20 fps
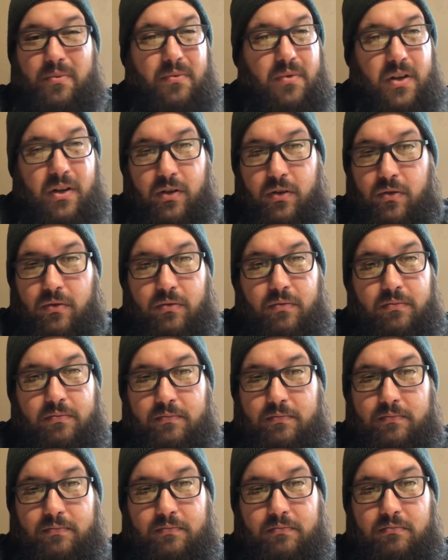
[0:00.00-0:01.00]
know.
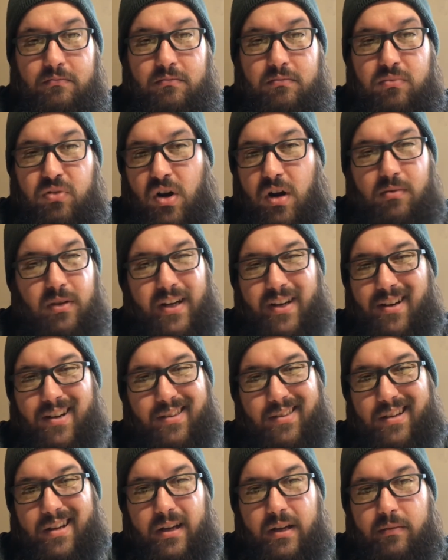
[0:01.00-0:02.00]
Probably
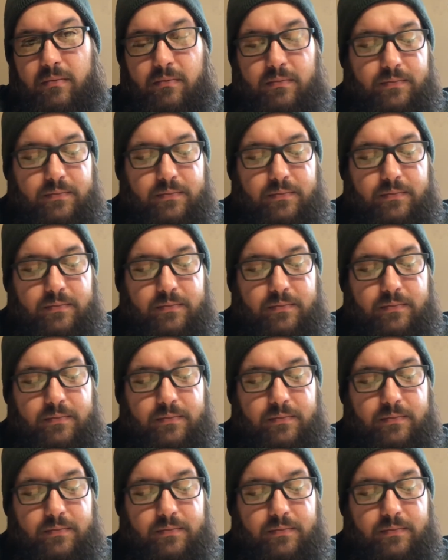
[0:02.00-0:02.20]
not that.